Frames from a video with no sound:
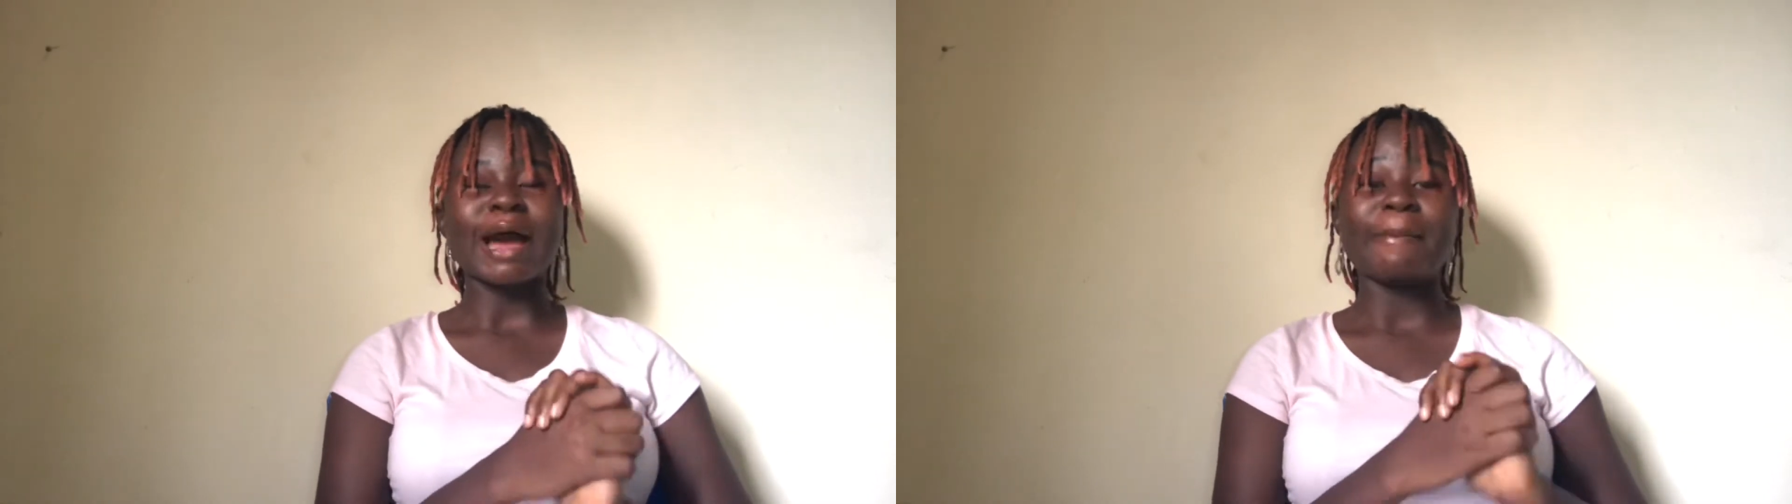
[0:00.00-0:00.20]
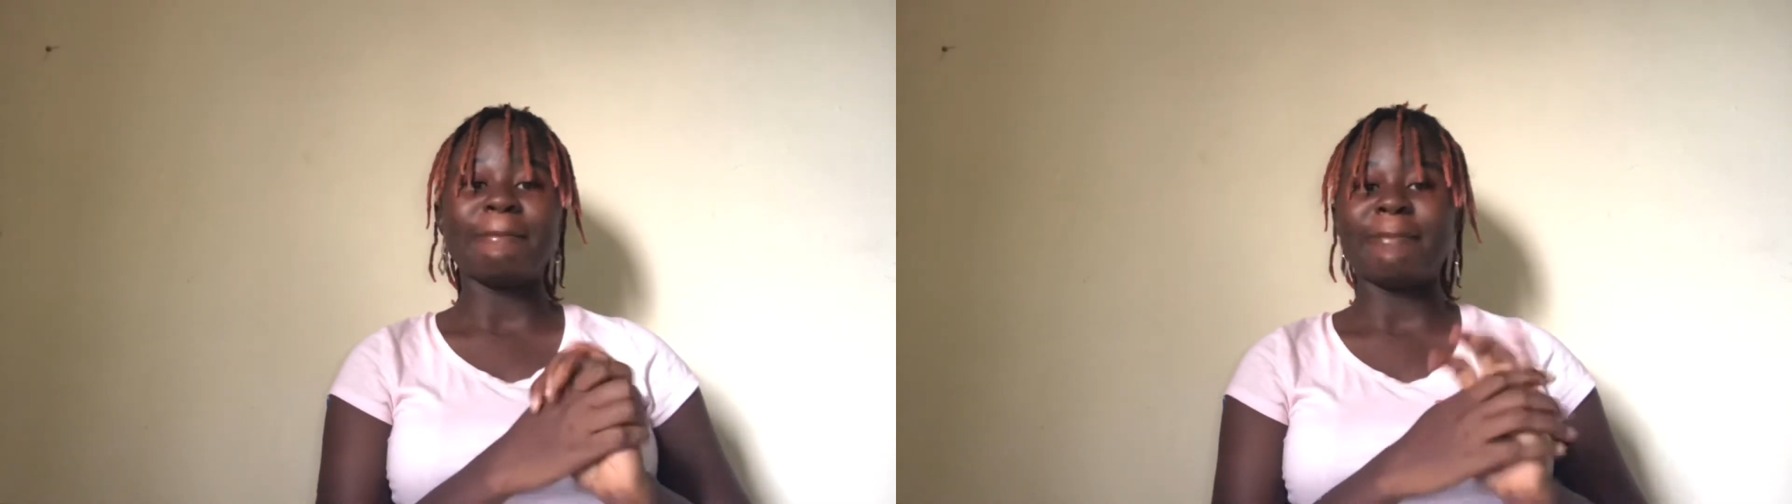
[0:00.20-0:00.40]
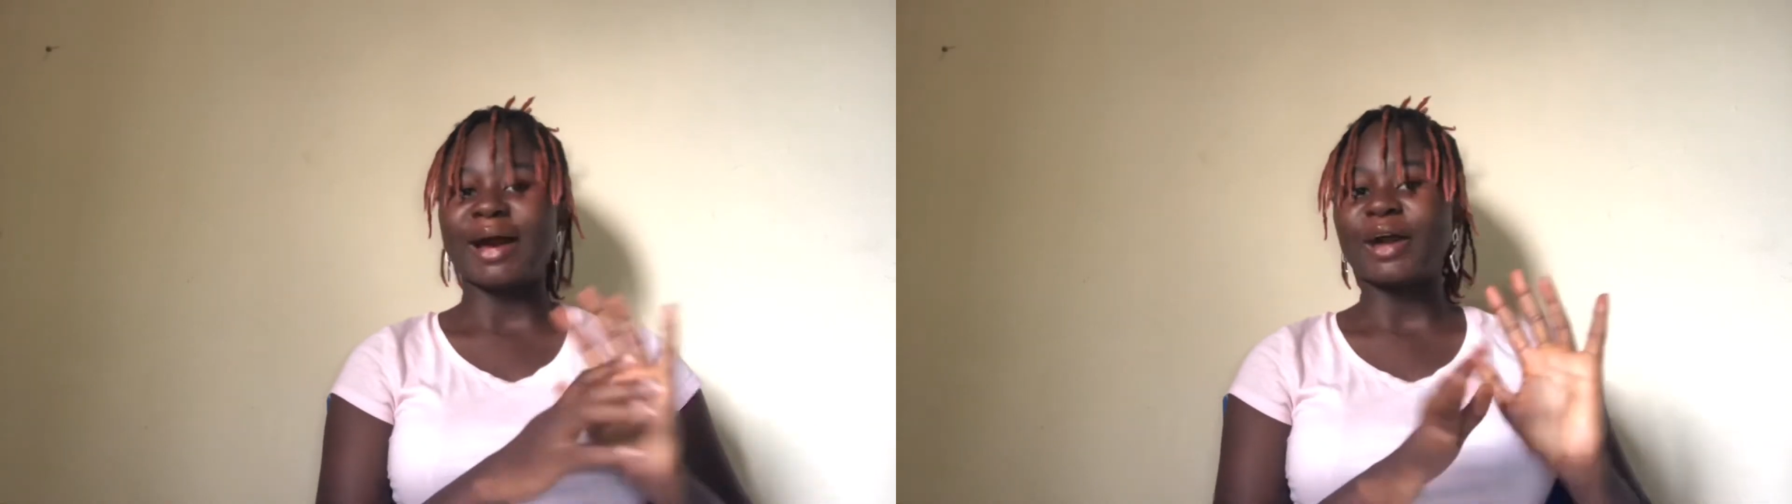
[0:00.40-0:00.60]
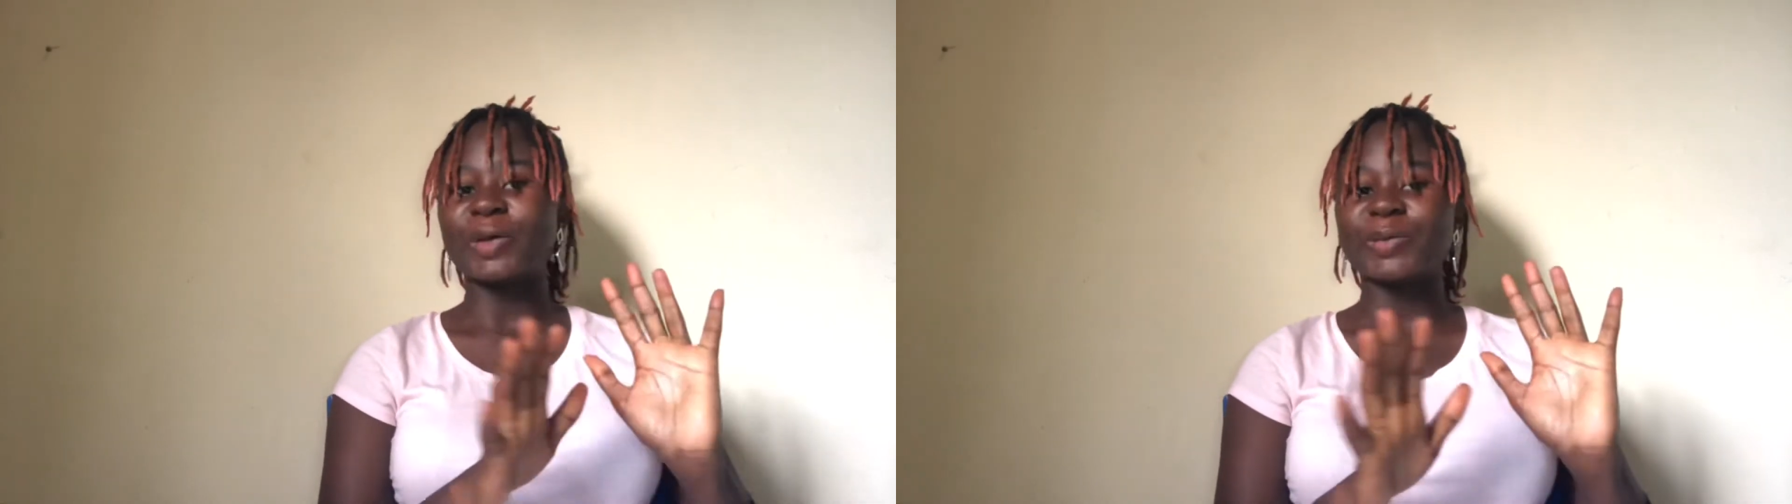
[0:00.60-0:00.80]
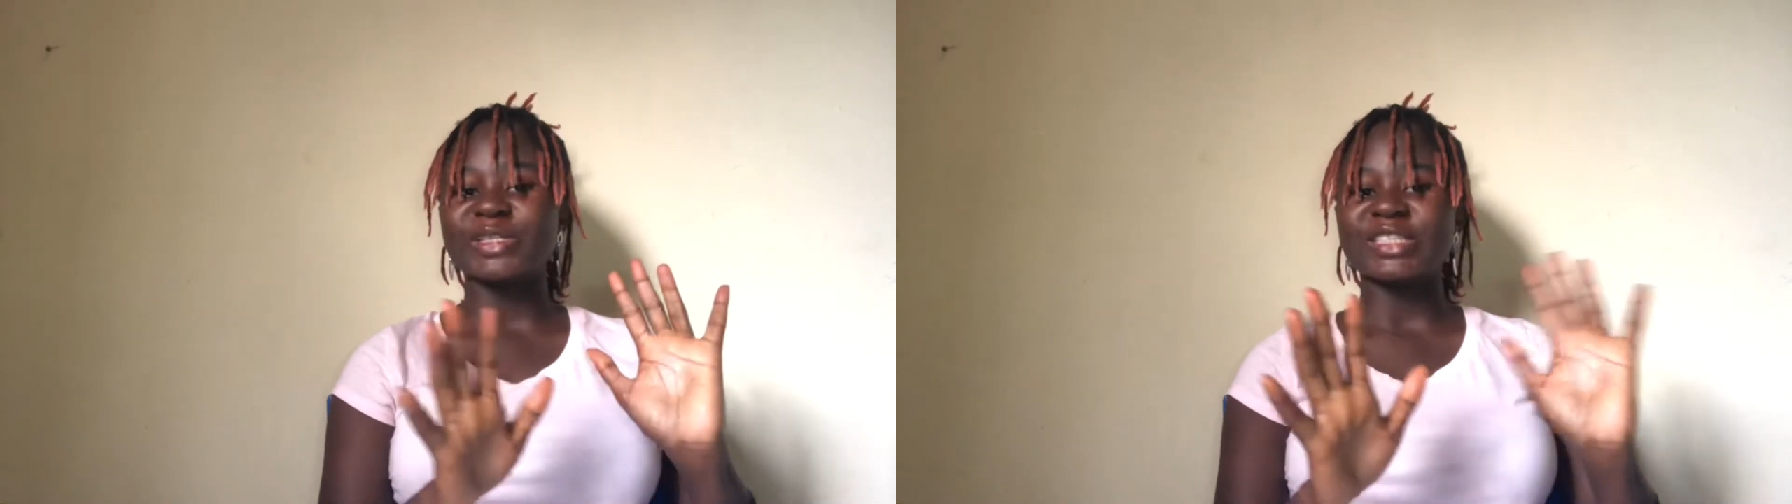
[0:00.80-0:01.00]
I'm
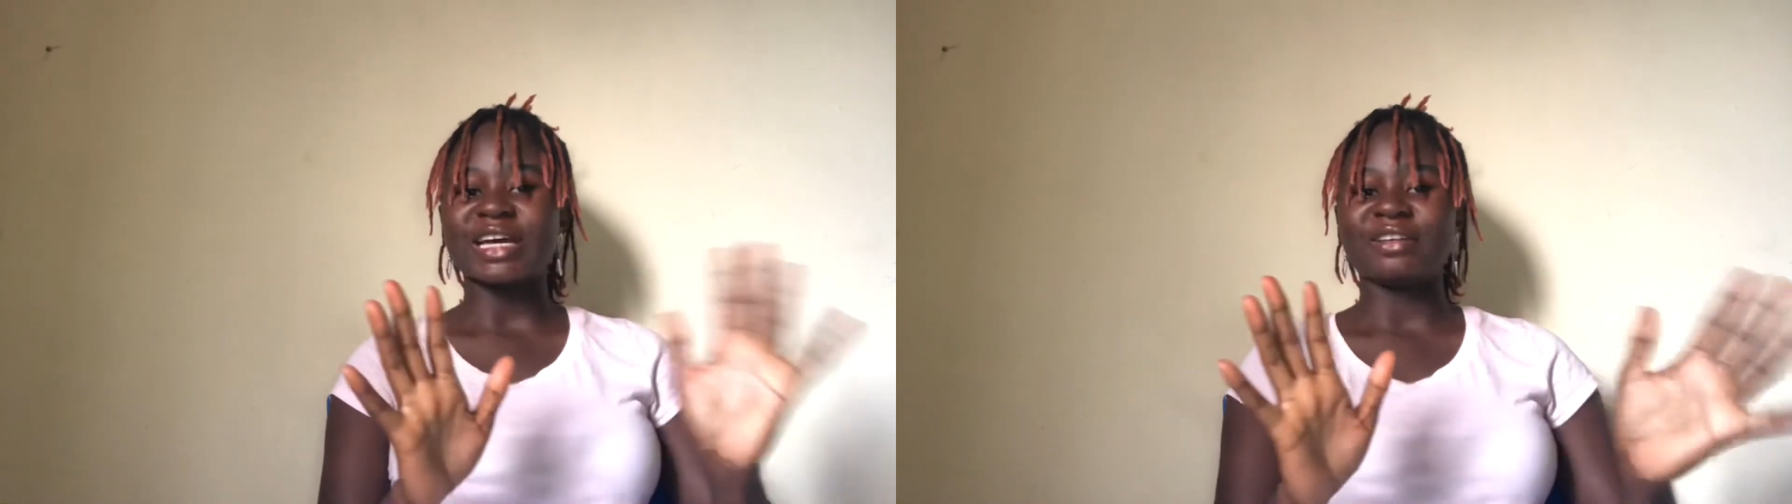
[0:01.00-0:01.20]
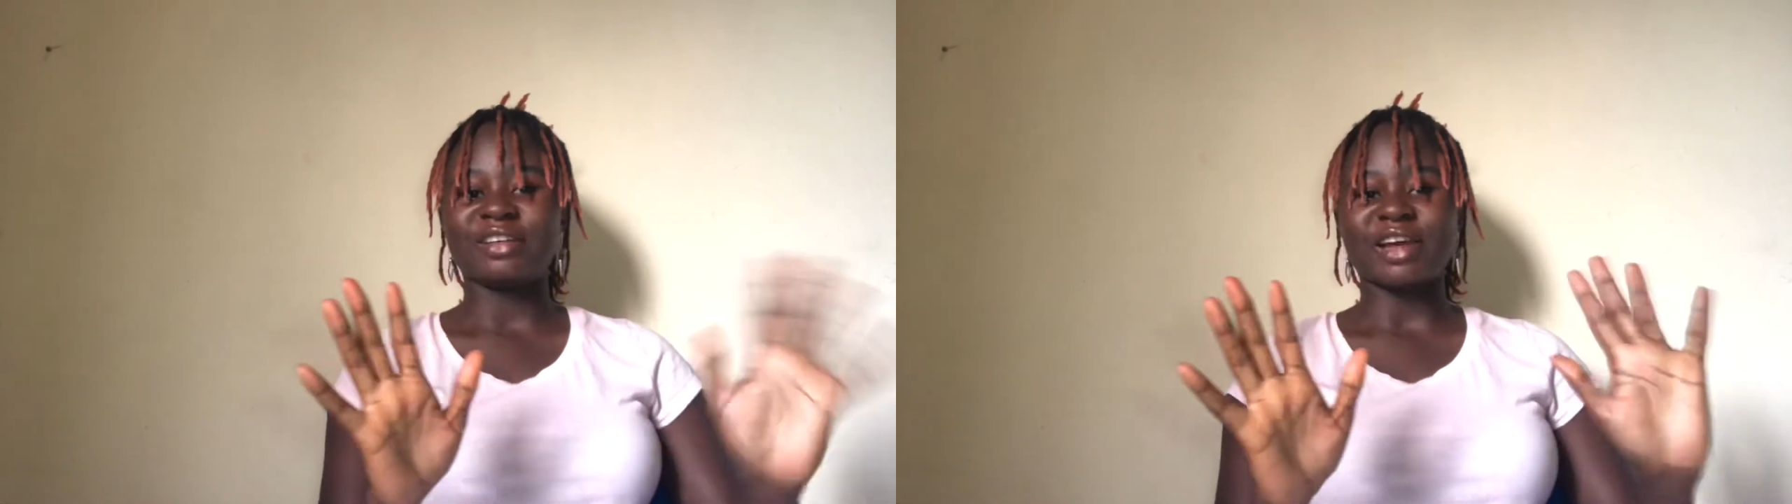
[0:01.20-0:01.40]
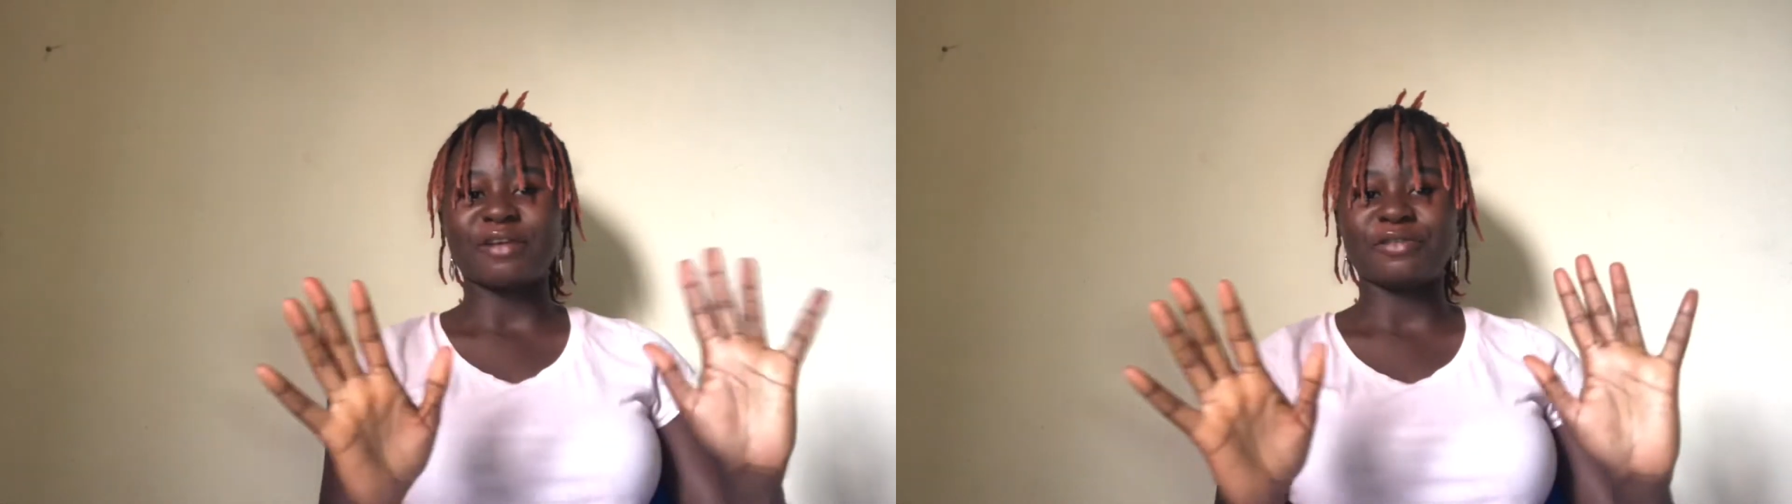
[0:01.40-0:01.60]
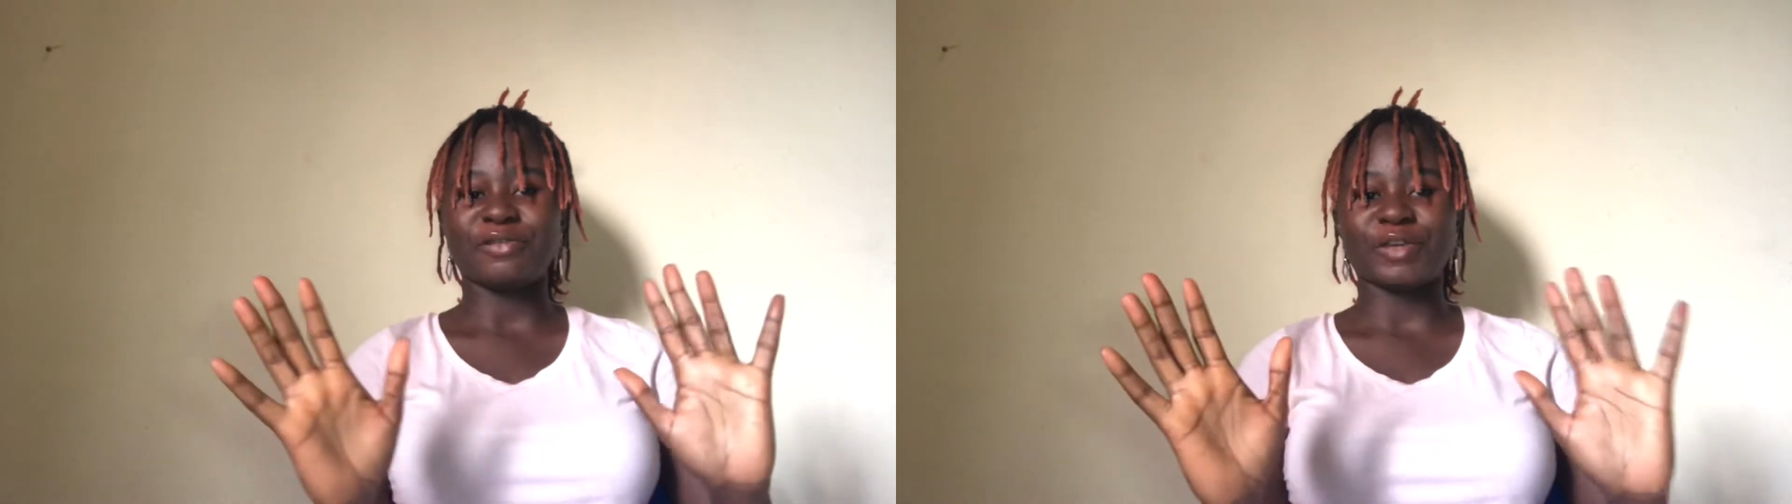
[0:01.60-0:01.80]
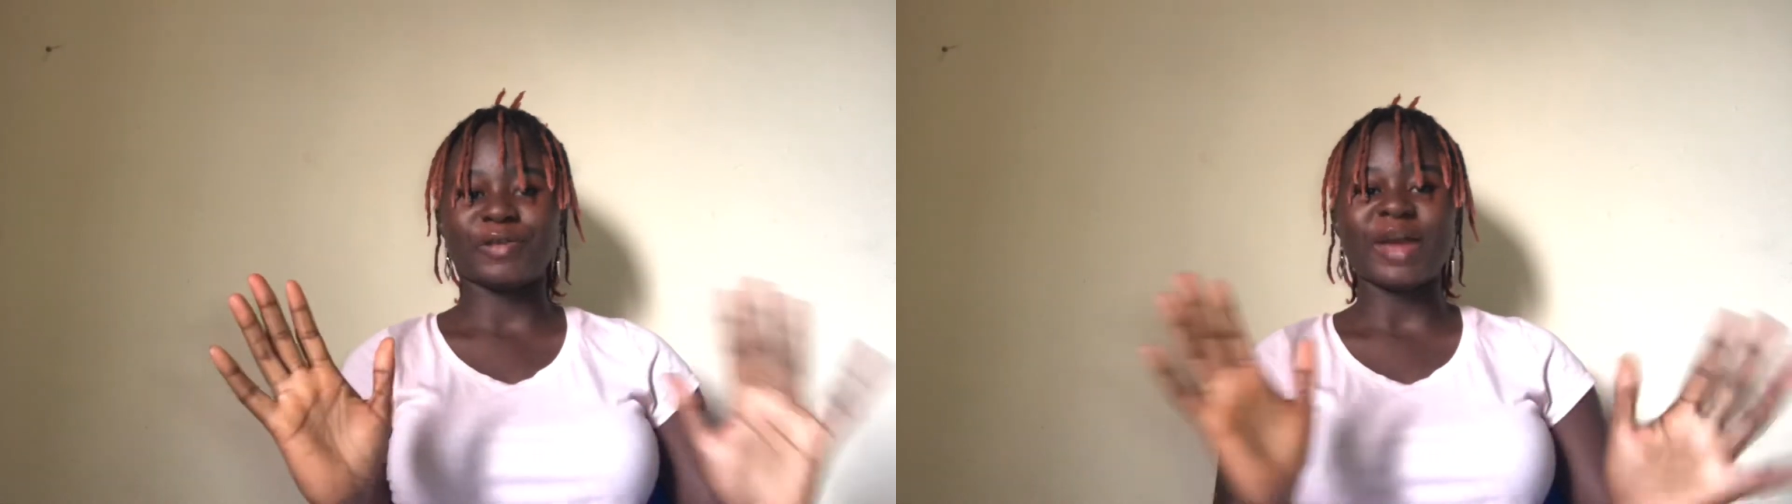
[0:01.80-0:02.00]
back with another review,